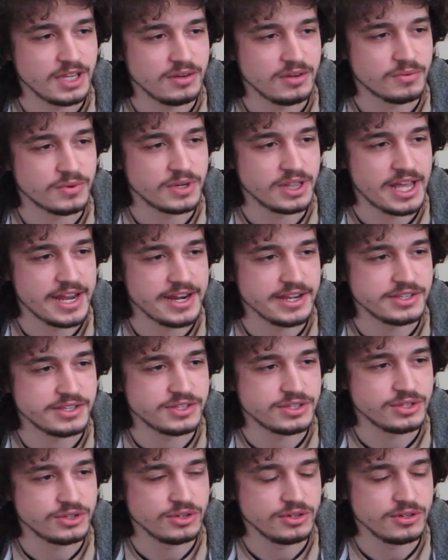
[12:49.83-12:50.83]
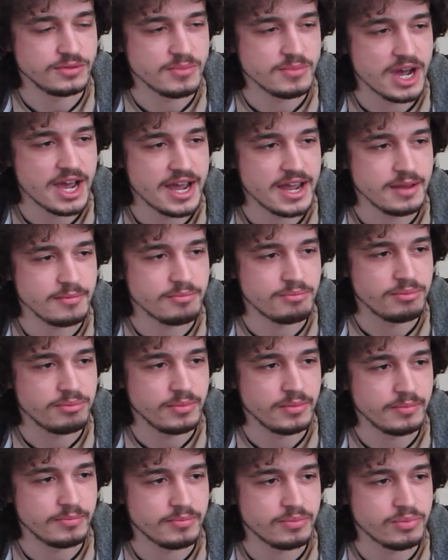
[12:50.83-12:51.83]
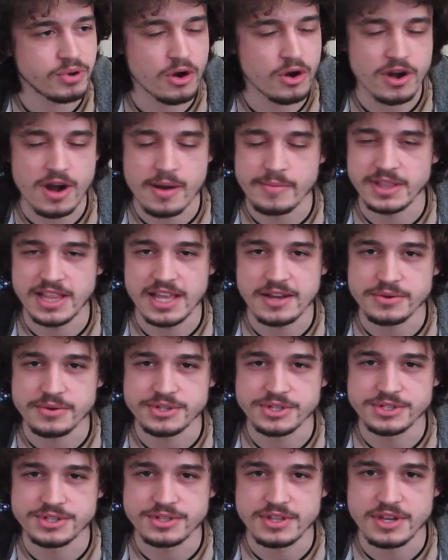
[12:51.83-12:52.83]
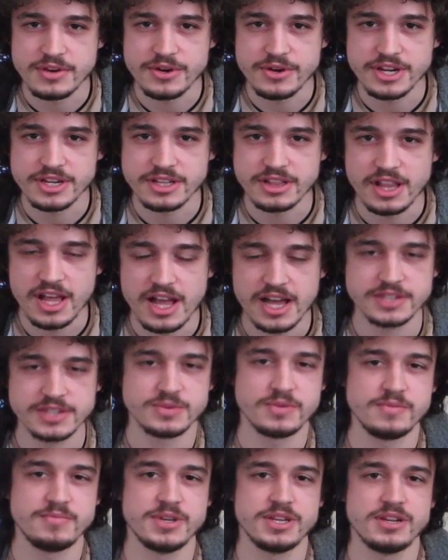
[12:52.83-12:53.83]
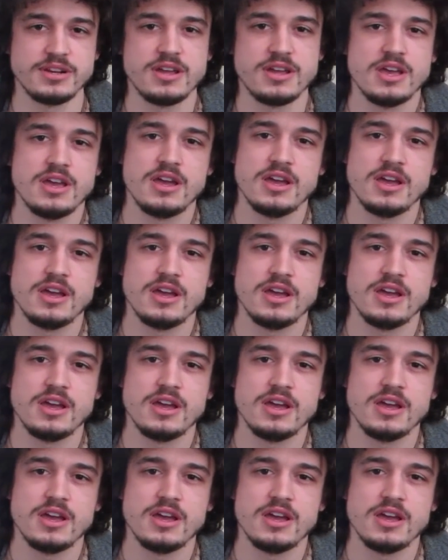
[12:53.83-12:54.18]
related to my programming languages theory class. We've been